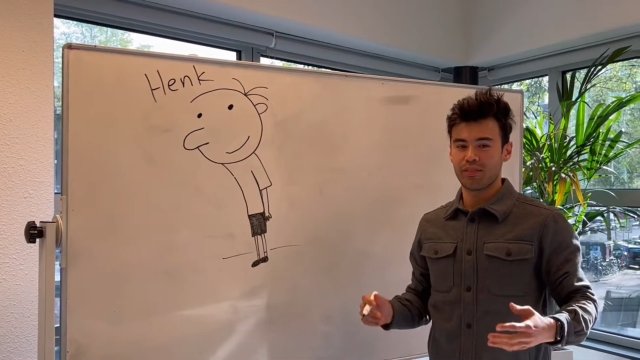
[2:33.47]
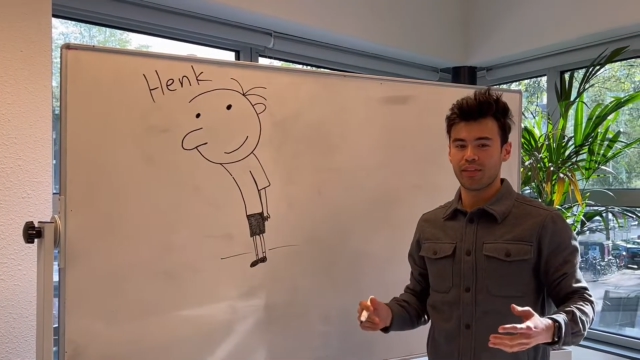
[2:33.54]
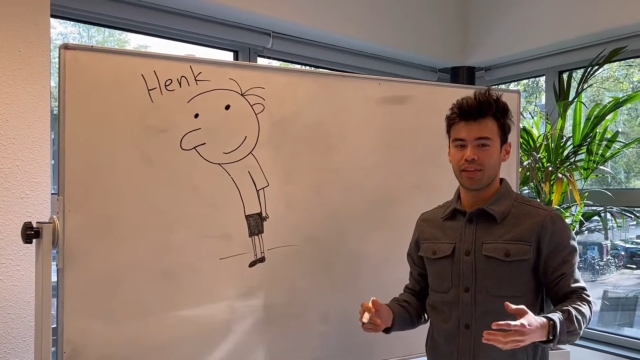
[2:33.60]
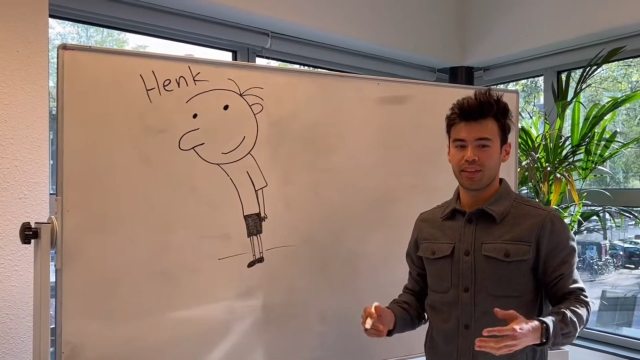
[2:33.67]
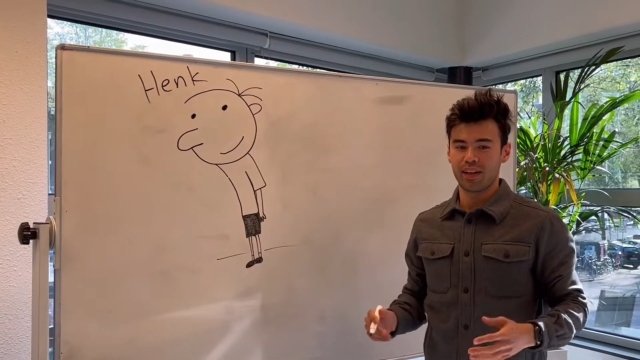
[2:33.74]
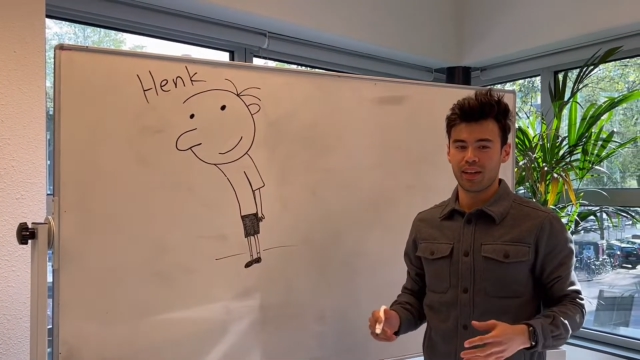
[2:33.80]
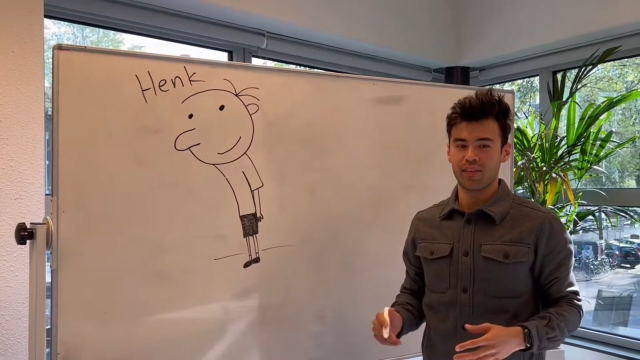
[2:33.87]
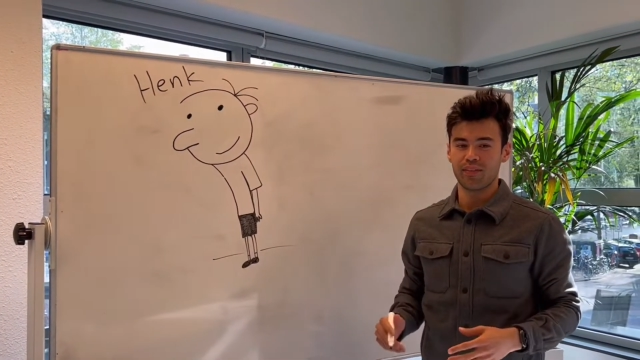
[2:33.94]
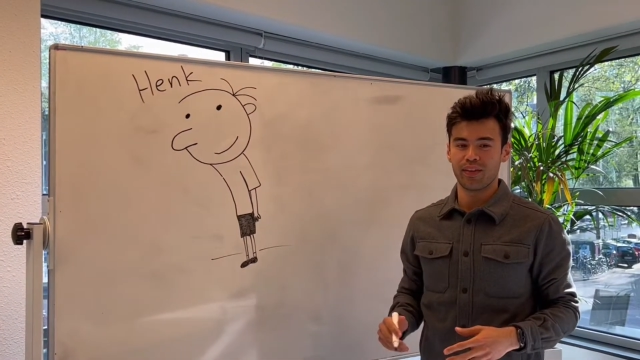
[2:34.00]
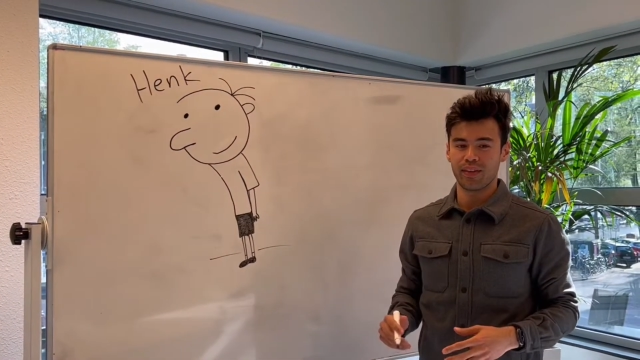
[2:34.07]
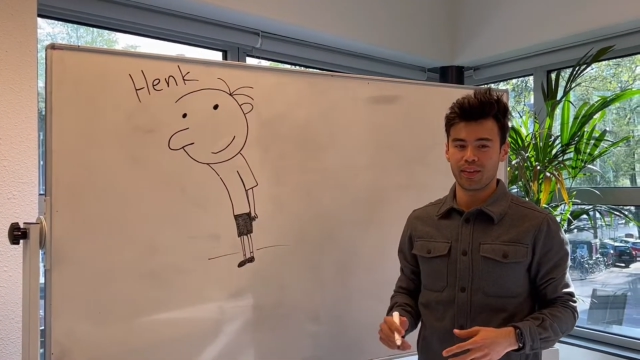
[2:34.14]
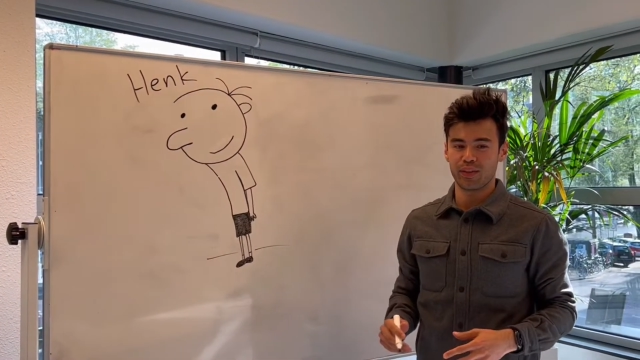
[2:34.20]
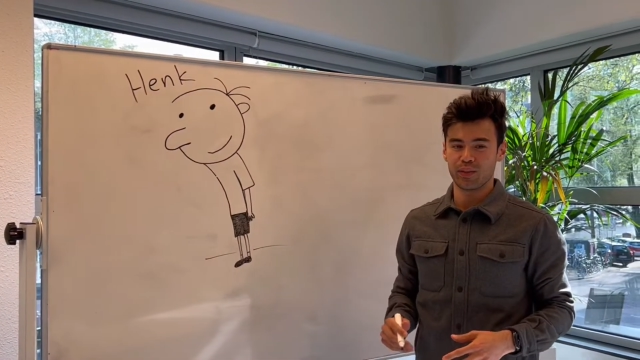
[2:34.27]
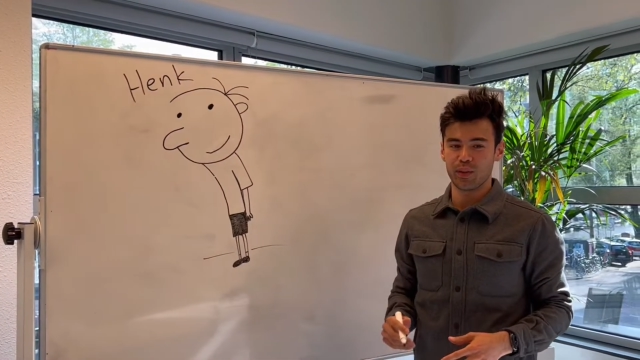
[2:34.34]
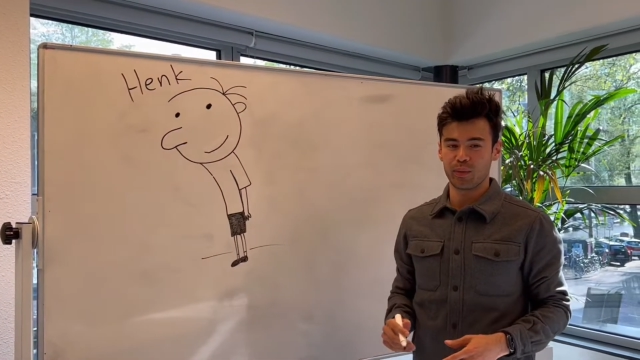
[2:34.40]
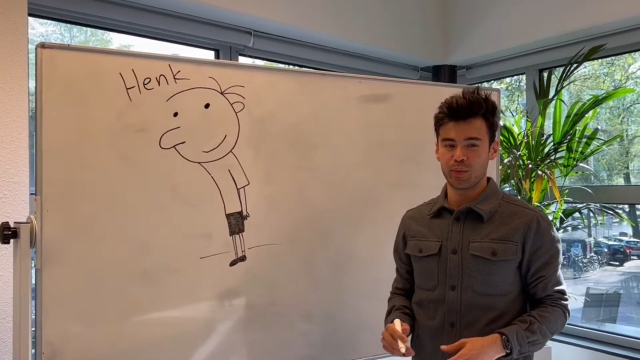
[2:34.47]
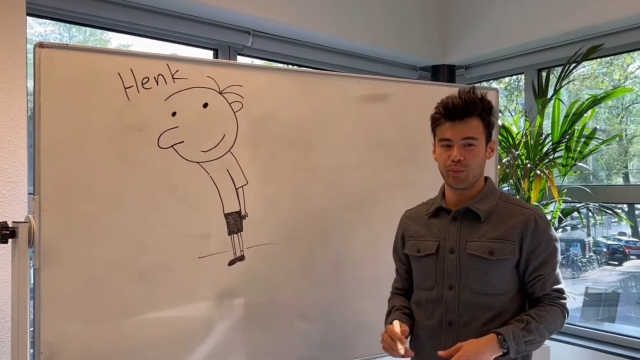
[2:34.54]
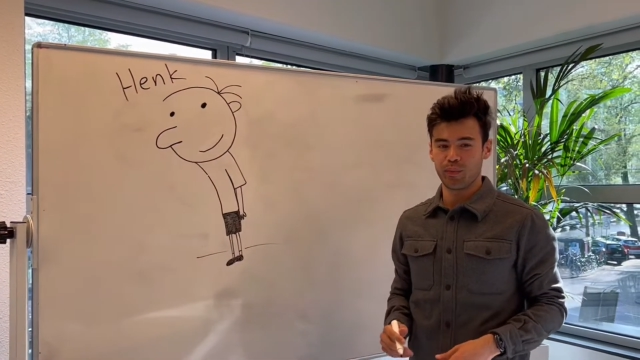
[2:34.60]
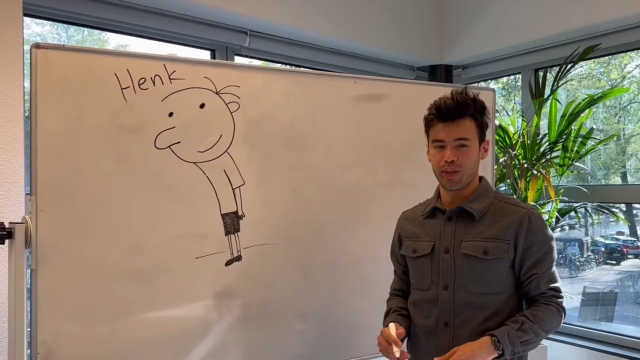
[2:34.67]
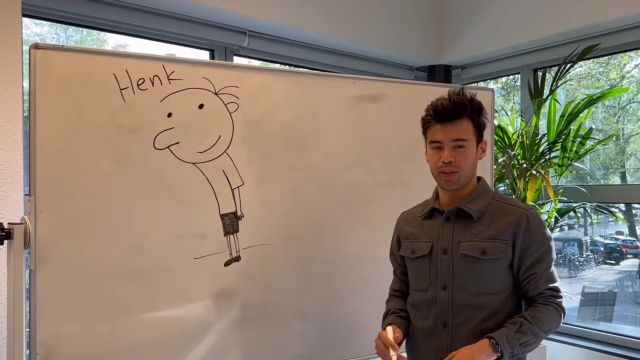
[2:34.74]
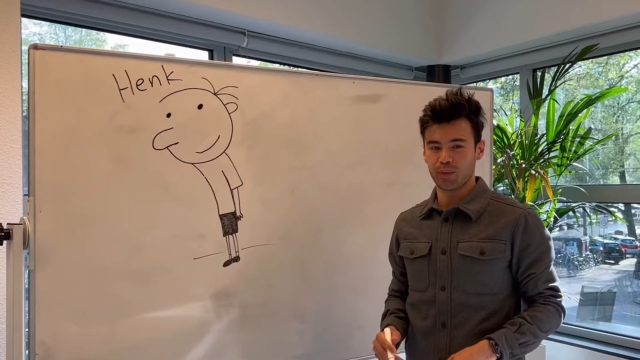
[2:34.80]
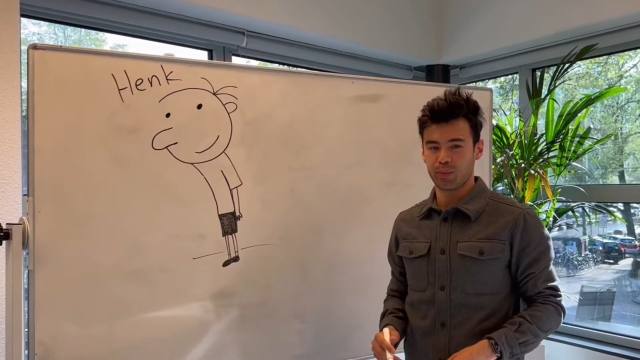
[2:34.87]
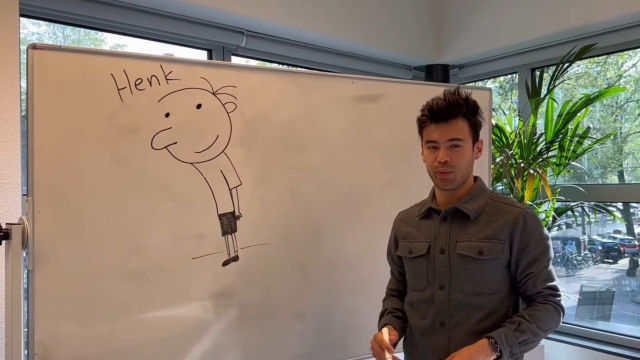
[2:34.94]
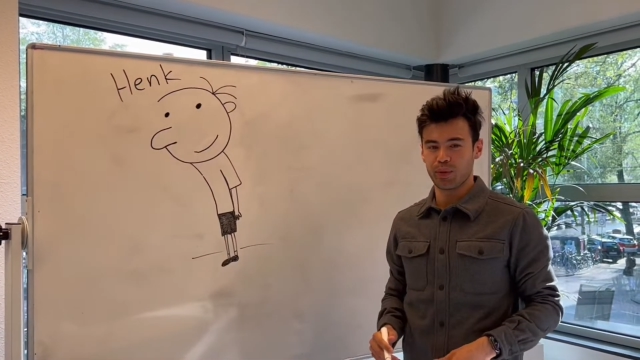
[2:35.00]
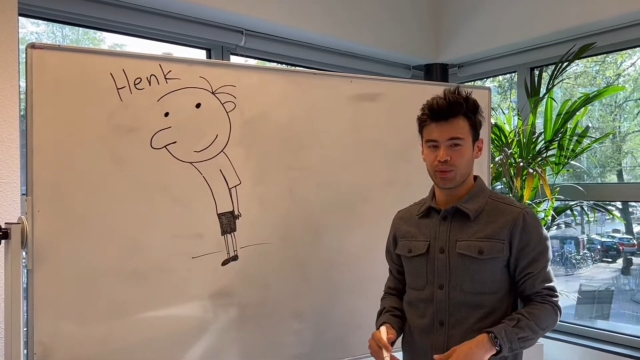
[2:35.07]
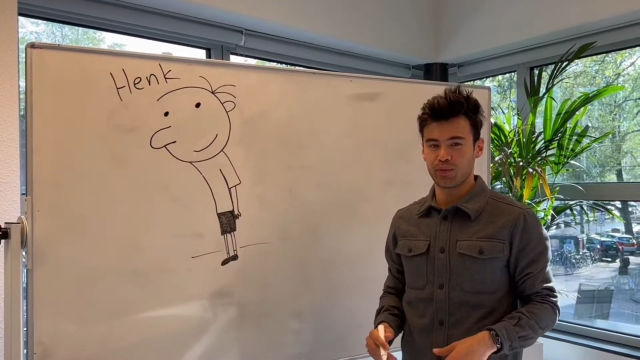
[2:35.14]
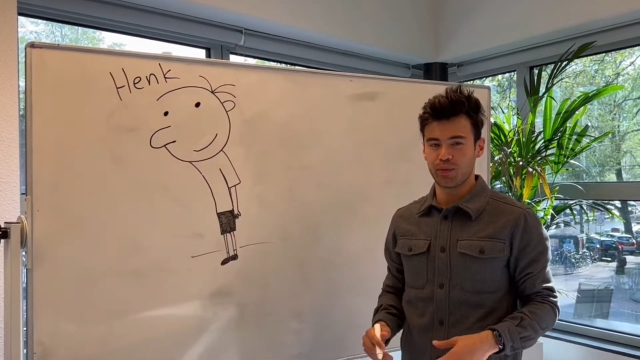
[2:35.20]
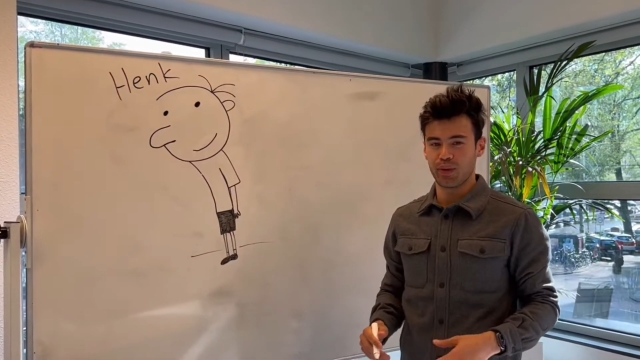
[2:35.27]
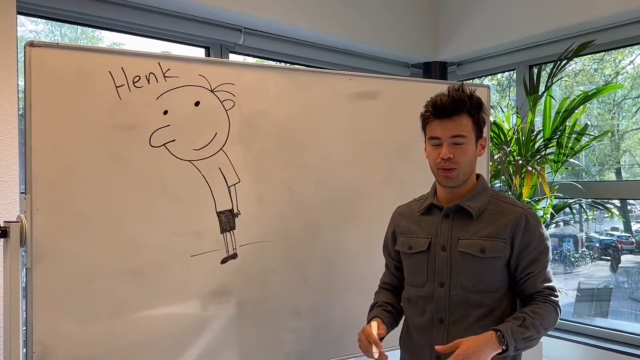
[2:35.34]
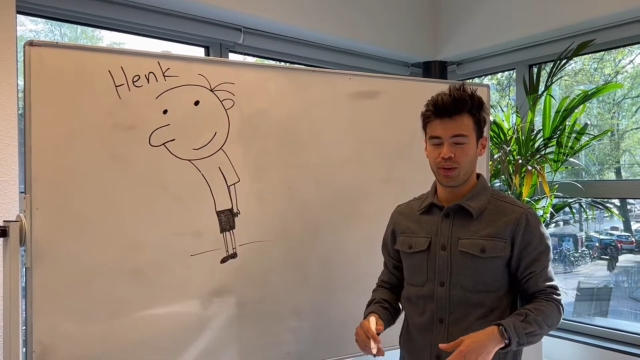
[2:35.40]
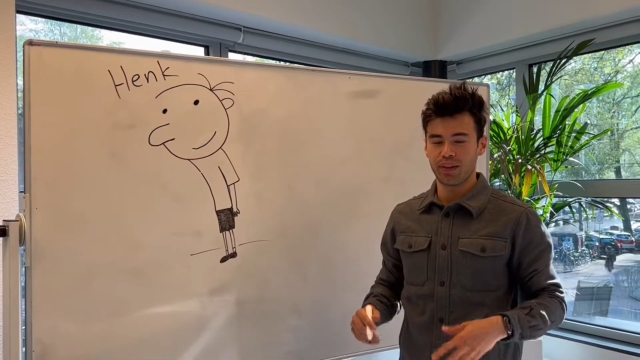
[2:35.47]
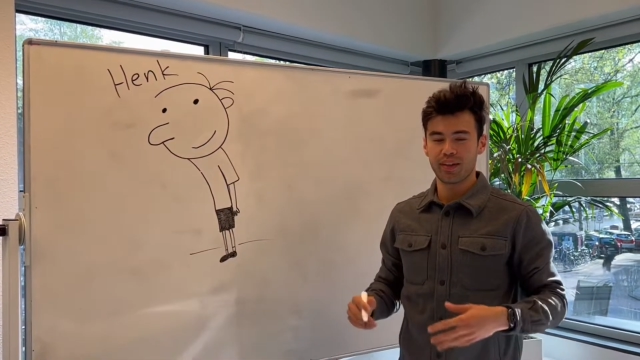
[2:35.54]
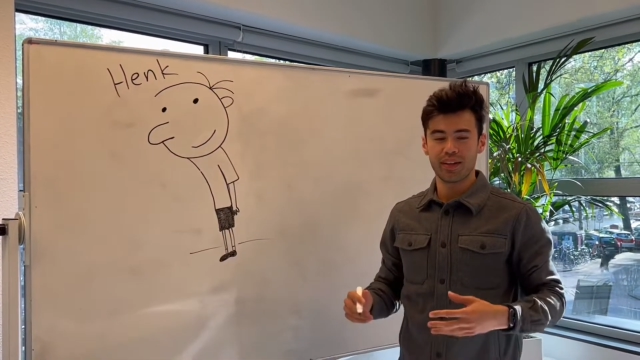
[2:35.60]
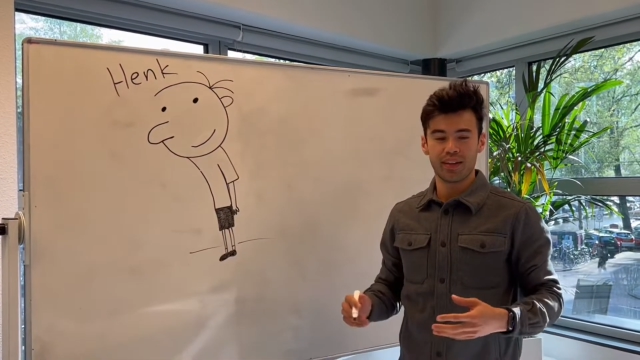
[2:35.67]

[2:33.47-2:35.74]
finally find his optimized portfolio